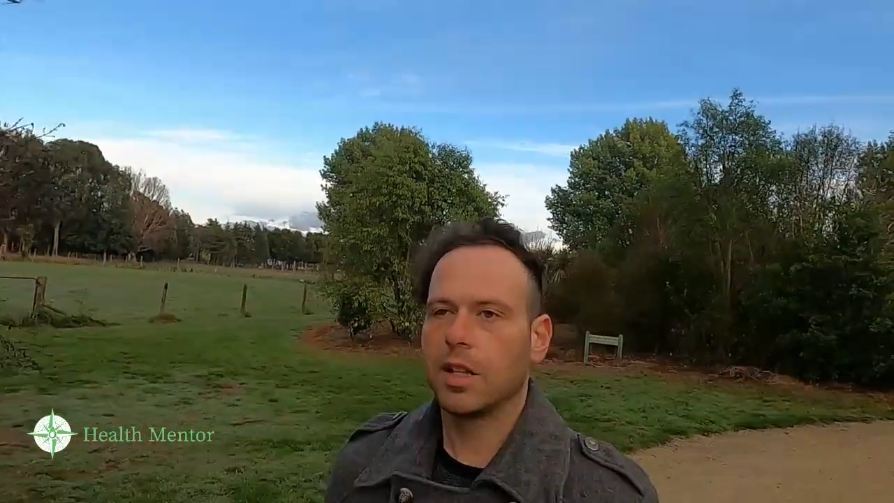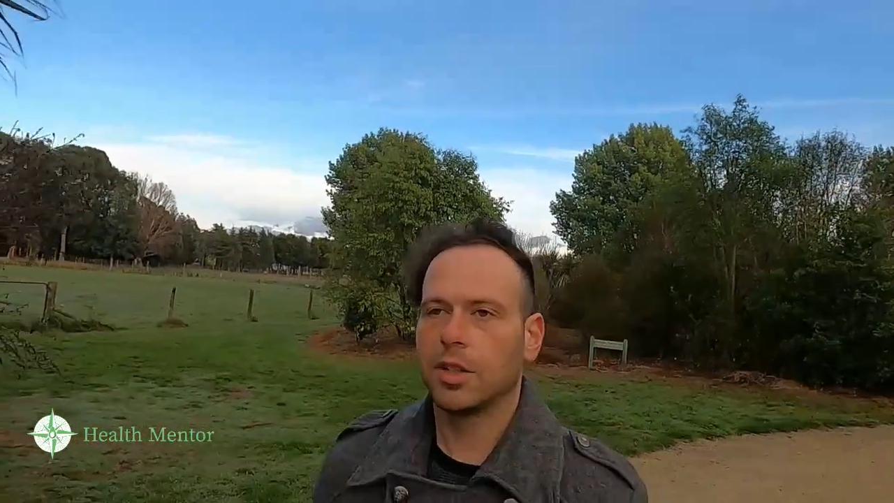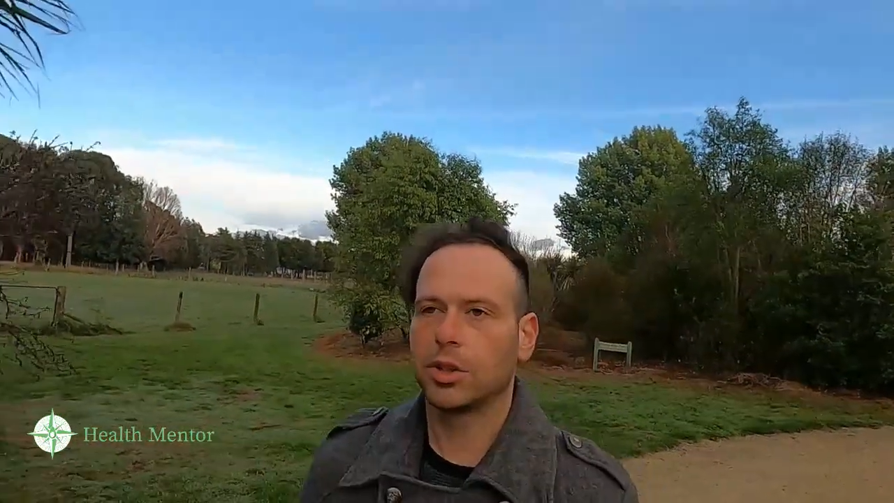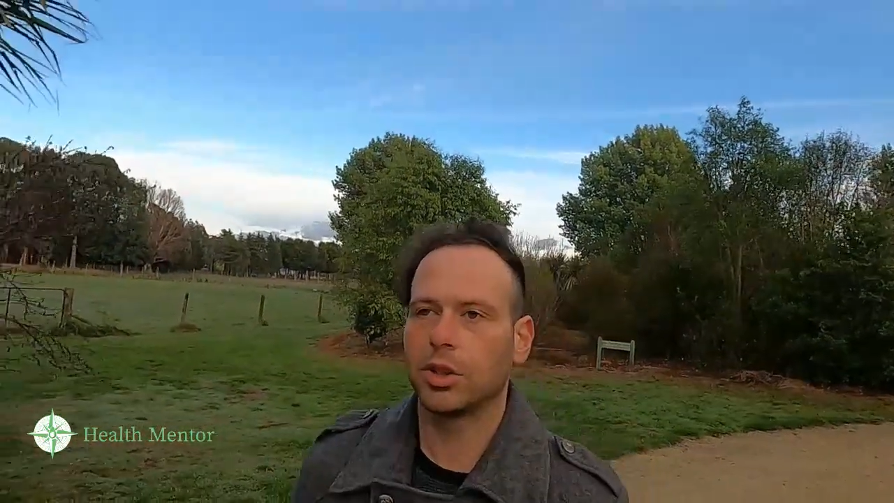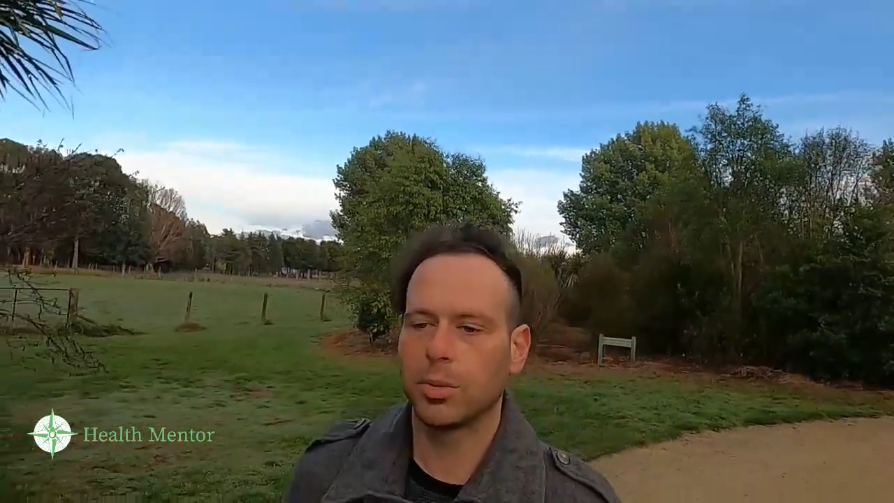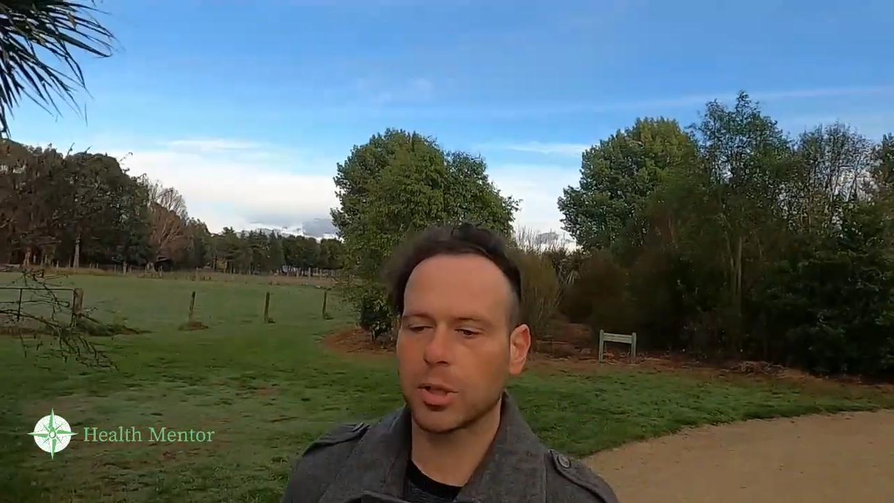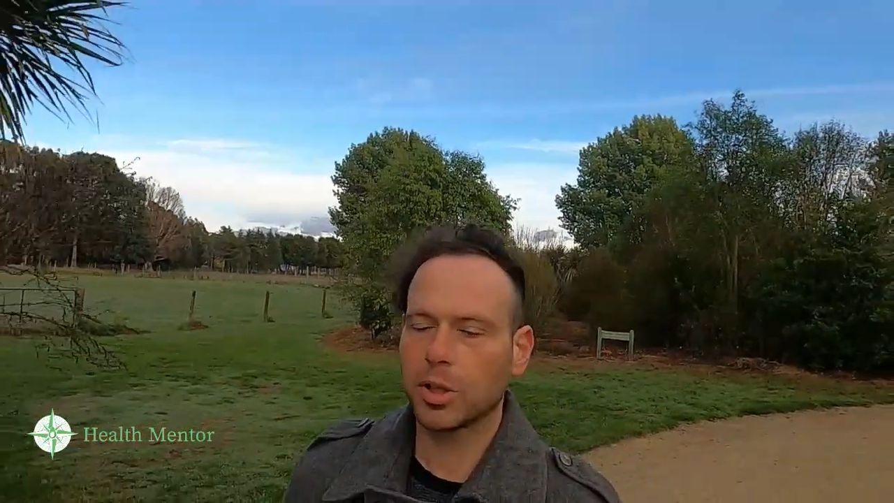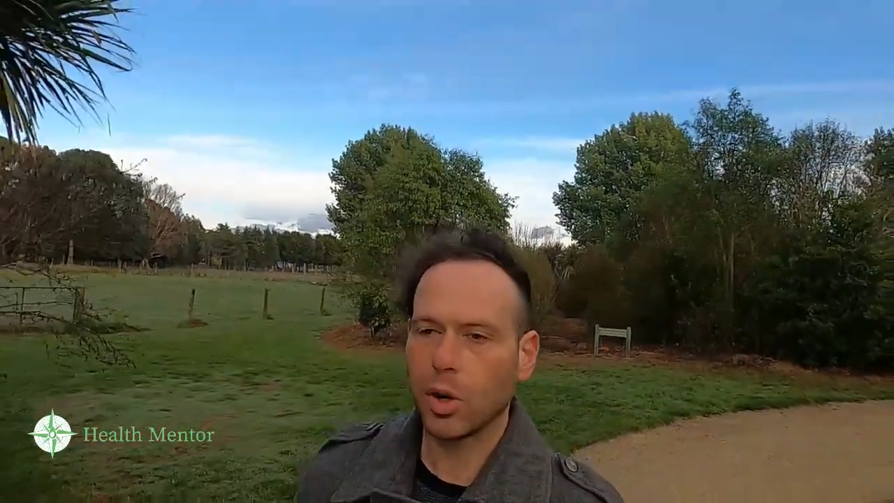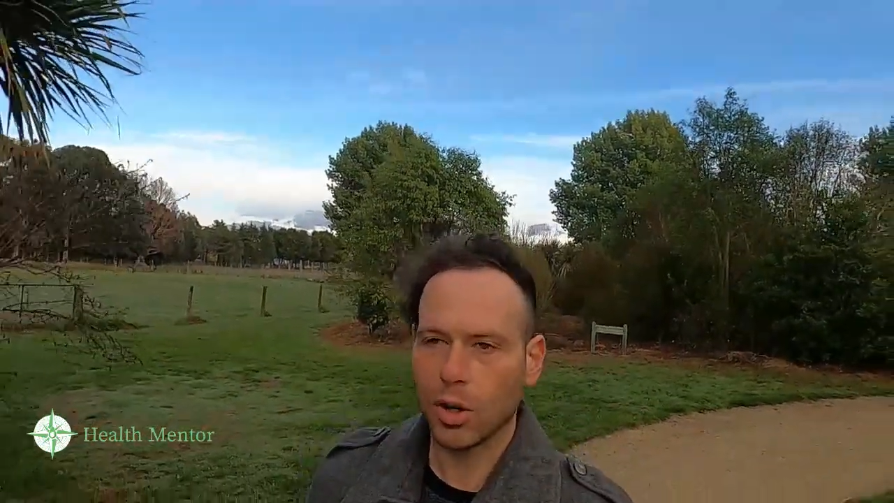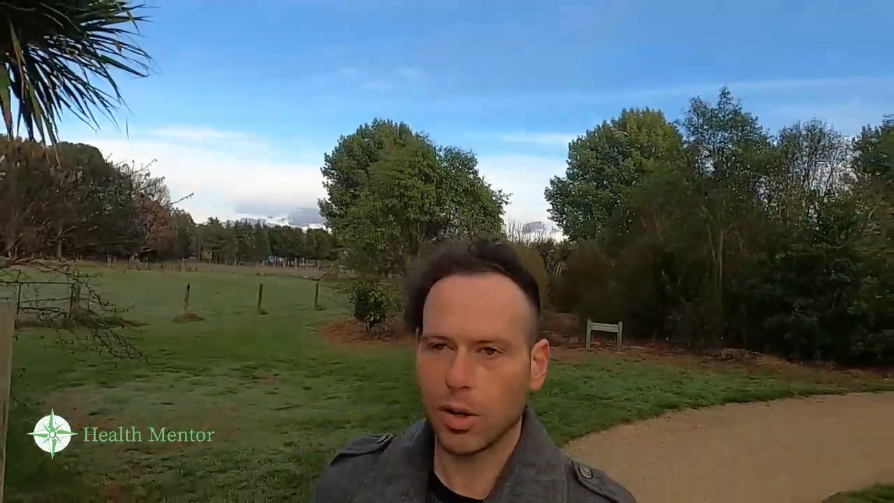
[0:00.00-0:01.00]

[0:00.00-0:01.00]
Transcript: So it was